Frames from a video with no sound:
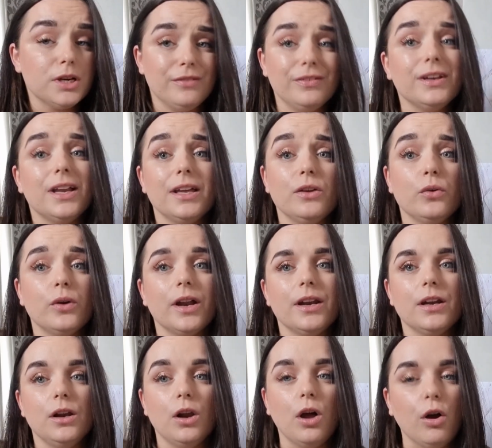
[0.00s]
I feel like you're
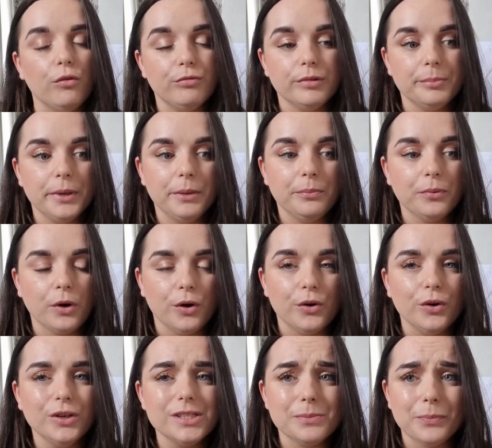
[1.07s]
getting a lot of repeat products,